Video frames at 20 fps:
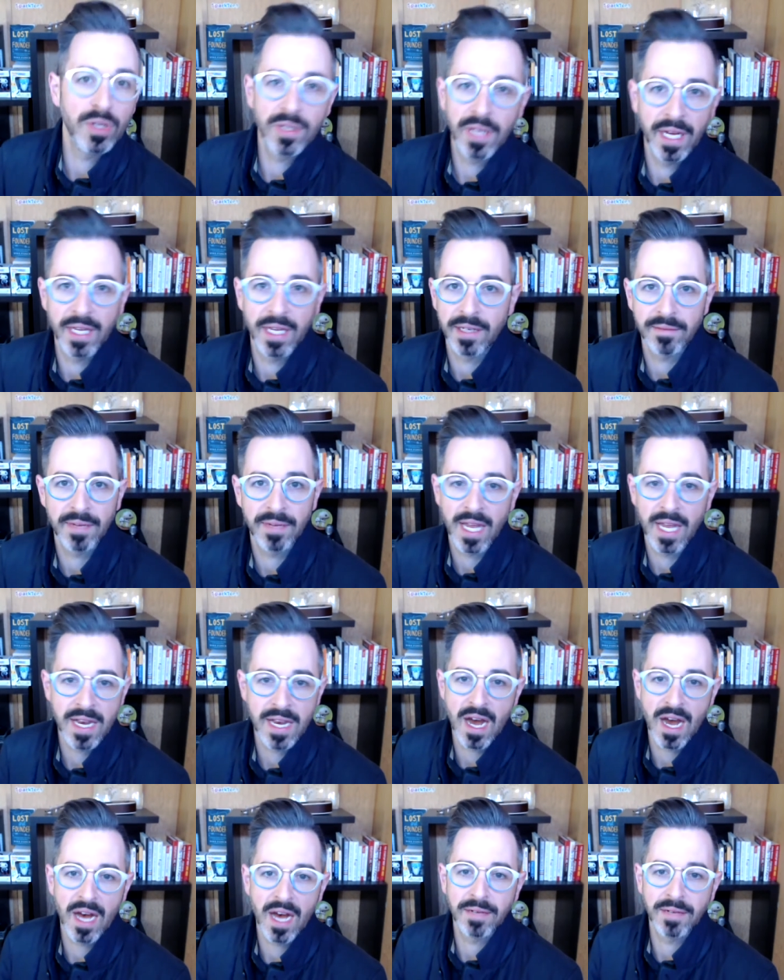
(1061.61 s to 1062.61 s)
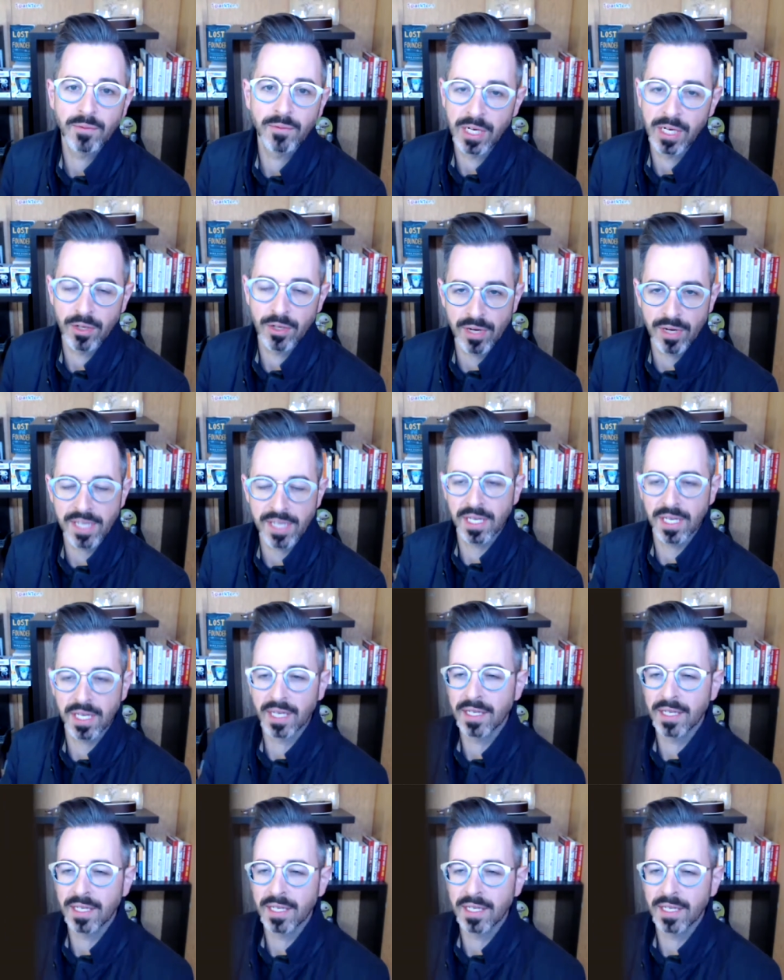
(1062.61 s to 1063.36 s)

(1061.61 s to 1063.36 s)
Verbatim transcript: and and not window dressing